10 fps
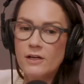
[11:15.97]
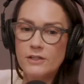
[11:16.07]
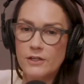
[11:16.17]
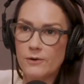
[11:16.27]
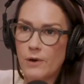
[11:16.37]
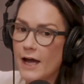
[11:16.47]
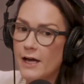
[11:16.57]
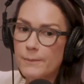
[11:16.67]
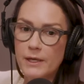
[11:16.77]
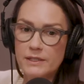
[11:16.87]
high
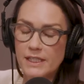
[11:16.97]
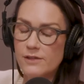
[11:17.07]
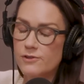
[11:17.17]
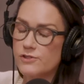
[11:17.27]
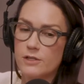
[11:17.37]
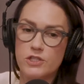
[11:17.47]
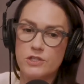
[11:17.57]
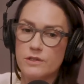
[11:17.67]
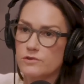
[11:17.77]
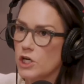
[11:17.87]
up on either side,
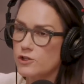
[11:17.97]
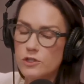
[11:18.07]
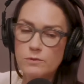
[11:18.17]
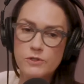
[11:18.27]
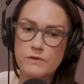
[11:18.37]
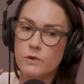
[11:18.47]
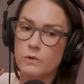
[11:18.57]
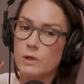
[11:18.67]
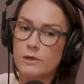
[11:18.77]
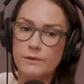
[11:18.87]
the Chuck Schumers of the
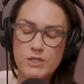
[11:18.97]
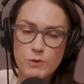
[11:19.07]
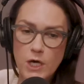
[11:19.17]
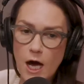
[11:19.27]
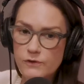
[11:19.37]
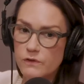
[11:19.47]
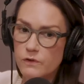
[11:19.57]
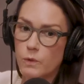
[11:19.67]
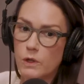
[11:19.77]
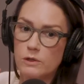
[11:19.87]
world, Mitch McConnell's of
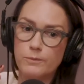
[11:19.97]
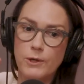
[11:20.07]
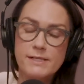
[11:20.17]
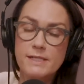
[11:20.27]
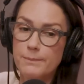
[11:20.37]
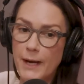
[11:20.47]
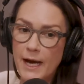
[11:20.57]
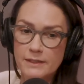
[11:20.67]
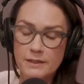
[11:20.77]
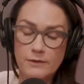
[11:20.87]
the world, President
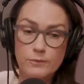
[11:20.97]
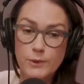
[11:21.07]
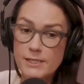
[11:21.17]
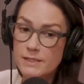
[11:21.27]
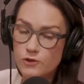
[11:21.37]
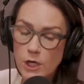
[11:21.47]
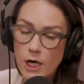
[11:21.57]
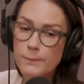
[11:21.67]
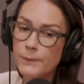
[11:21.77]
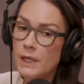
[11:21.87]
Biden, and President
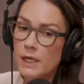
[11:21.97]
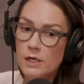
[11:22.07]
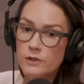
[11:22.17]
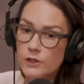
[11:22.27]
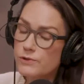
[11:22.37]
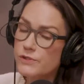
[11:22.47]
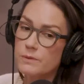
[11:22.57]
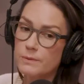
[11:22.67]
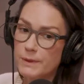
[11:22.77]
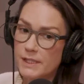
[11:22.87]
Trump used to
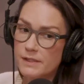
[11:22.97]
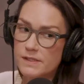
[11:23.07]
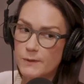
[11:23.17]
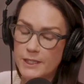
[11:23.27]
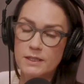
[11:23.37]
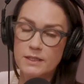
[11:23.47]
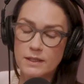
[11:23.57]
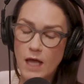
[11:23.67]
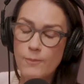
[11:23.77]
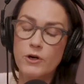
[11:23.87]
be speaking a
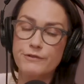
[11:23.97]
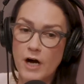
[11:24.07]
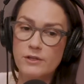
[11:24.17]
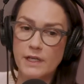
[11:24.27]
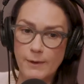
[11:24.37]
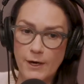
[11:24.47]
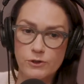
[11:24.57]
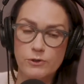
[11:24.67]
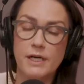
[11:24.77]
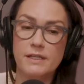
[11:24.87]
lot more fondly about
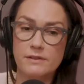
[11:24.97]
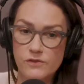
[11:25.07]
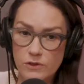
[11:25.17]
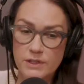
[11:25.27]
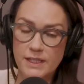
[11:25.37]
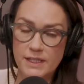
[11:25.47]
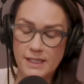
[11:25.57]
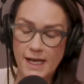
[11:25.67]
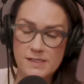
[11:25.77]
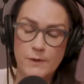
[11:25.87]
Ukraine, certainly than
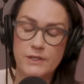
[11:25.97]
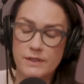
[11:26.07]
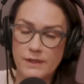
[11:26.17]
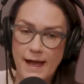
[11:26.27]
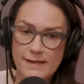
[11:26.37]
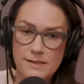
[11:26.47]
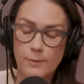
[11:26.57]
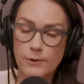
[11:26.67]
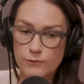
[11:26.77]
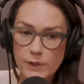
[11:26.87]
he has been in the last
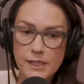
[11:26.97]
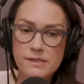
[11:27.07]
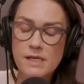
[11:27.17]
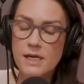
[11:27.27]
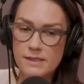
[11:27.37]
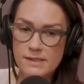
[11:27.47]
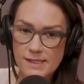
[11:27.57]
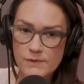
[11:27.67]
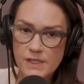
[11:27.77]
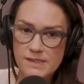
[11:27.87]
couple of weeks. It
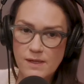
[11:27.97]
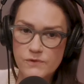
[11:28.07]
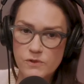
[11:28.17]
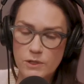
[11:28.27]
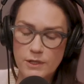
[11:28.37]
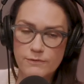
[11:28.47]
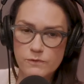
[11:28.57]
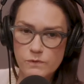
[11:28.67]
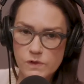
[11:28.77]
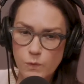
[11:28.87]
seems like some sort of
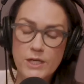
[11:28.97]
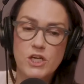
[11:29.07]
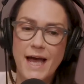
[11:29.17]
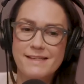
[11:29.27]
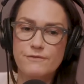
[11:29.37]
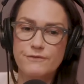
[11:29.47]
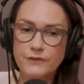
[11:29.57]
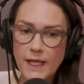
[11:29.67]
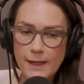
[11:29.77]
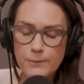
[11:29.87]
switch has
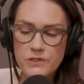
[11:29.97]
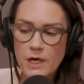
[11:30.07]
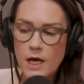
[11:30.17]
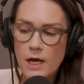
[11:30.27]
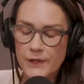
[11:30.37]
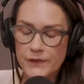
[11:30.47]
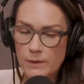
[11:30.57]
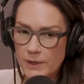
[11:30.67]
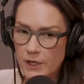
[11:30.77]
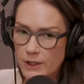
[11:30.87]
flipped. But the
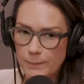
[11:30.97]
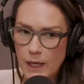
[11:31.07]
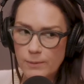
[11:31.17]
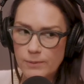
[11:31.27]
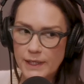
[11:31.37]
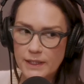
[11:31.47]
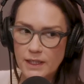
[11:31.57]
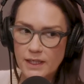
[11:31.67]
American public